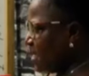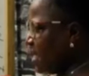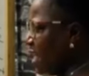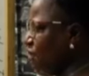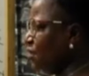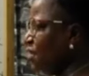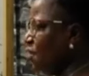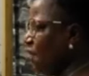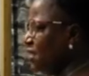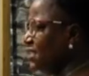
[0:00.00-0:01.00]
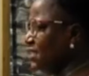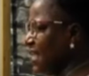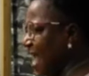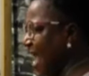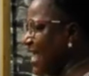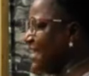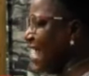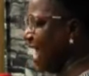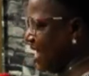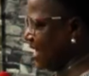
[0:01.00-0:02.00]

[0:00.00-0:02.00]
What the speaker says: It will give us eye